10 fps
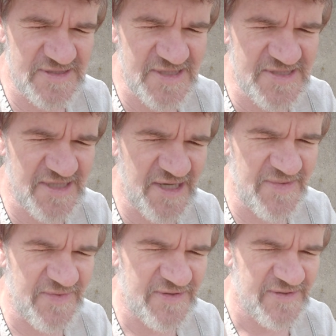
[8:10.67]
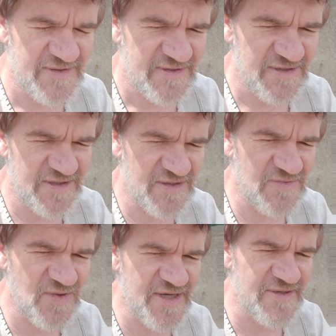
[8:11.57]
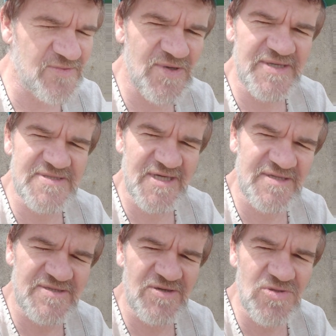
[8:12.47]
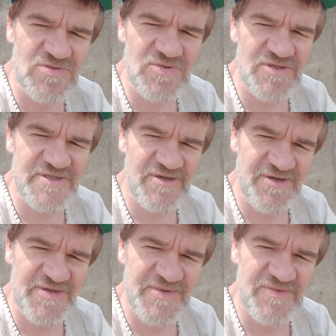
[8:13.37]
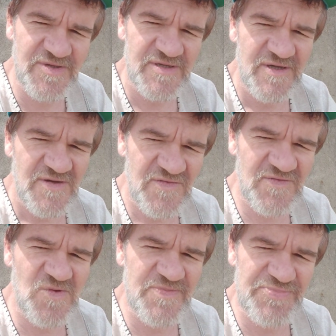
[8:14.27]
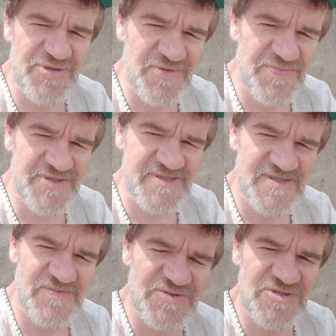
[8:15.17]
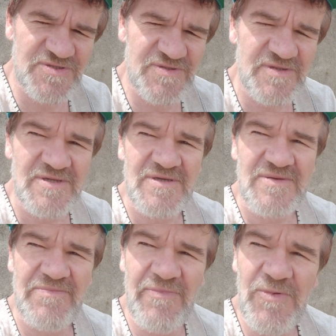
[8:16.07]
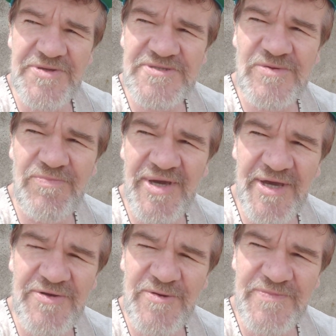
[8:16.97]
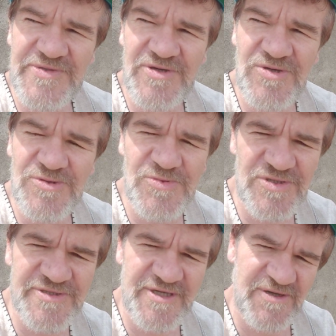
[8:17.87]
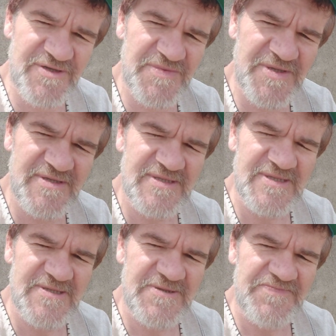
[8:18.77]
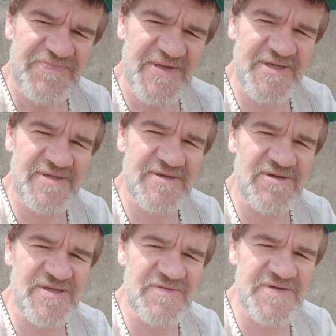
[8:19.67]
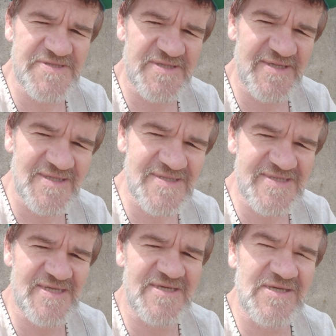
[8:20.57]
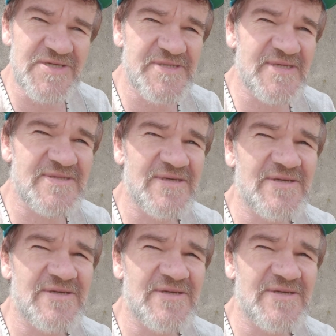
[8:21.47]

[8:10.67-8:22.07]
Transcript: scam. Why tank the whole world economy? For what purpose would you want to bankrupt the whole world economy? And the only reason I can see is that